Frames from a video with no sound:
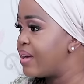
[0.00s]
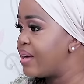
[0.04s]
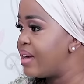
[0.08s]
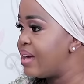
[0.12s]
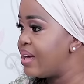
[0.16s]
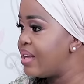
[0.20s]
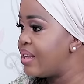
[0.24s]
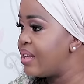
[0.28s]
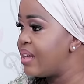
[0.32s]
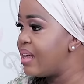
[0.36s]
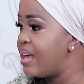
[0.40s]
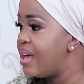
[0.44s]

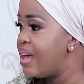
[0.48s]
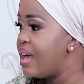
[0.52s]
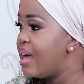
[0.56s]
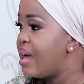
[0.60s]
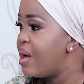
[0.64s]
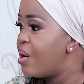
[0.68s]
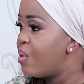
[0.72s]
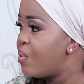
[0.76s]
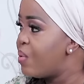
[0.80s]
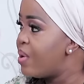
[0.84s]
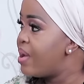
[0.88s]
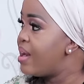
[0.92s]
again
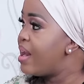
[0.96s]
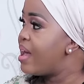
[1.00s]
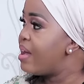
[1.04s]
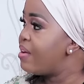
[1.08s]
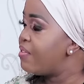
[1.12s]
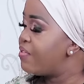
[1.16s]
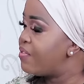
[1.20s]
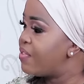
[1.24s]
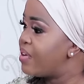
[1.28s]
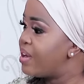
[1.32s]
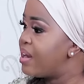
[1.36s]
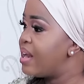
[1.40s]
when
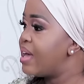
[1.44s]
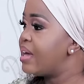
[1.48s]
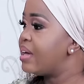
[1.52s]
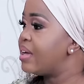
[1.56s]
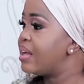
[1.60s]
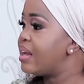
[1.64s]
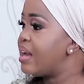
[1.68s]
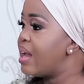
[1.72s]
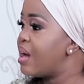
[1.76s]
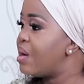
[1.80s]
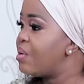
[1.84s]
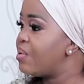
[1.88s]
I feel
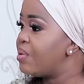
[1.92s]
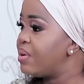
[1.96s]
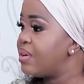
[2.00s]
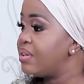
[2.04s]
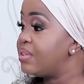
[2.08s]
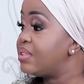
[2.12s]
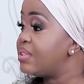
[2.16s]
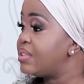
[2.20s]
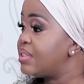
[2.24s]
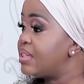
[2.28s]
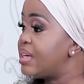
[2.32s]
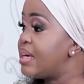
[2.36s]
like now
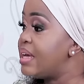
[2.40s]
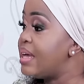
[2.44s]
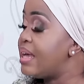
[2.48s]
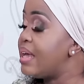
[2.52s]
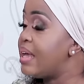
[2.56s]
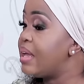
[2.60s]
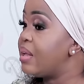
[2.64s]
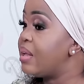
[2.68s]
ish.